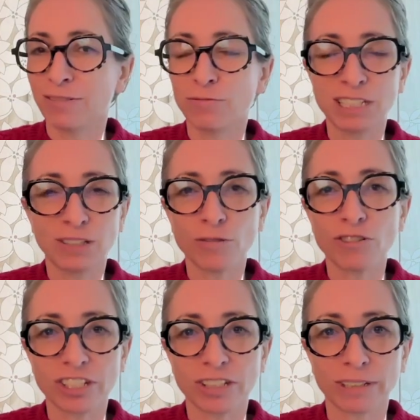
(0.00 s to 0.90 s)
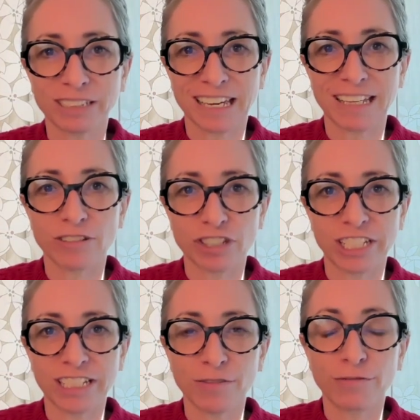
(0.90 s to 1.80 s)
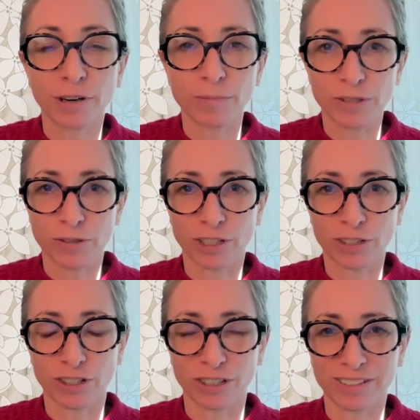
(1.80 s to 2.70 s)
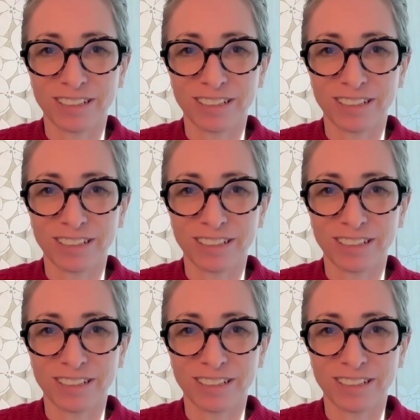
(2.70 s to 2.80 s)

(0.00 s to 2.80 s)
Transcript: We don't generate energy from a structure.